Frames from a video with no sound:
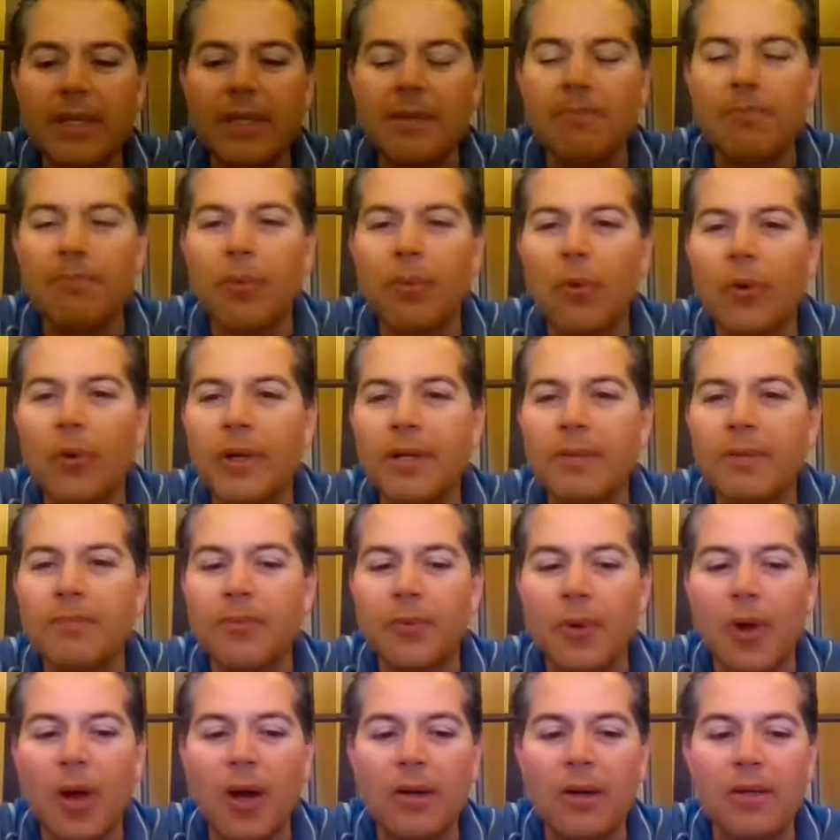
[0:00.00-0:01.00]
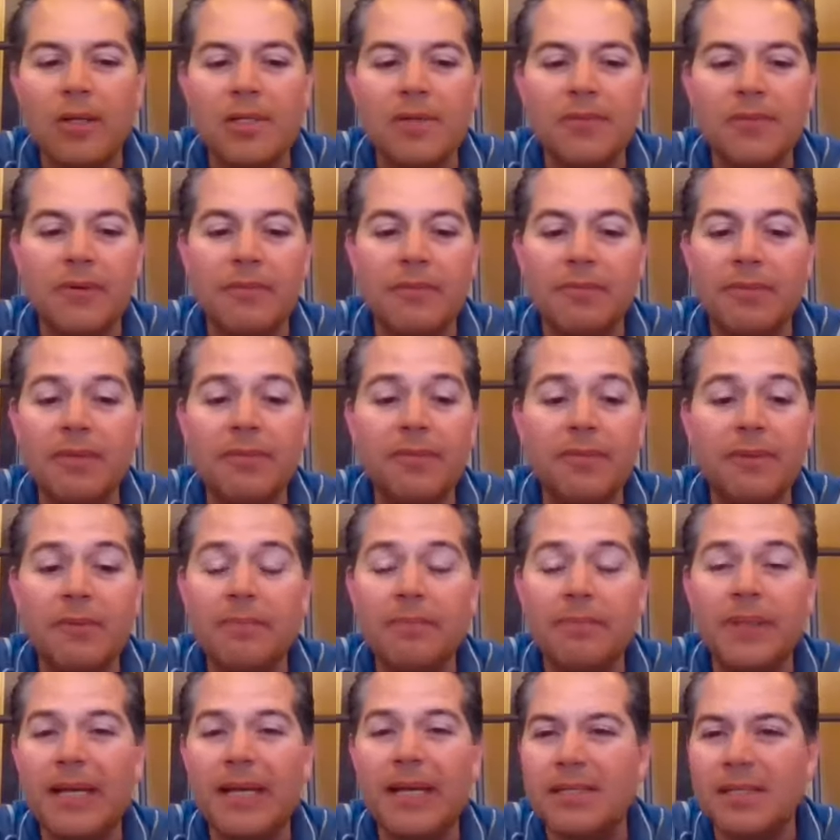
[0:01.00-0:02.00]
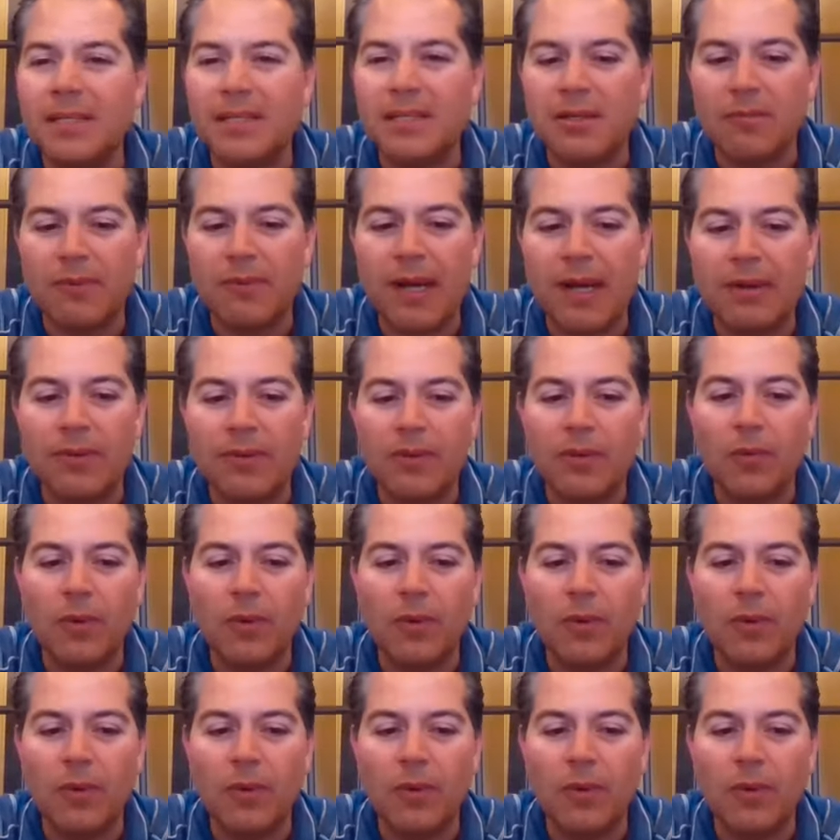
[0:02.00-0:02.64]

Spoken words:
imported products from different places around the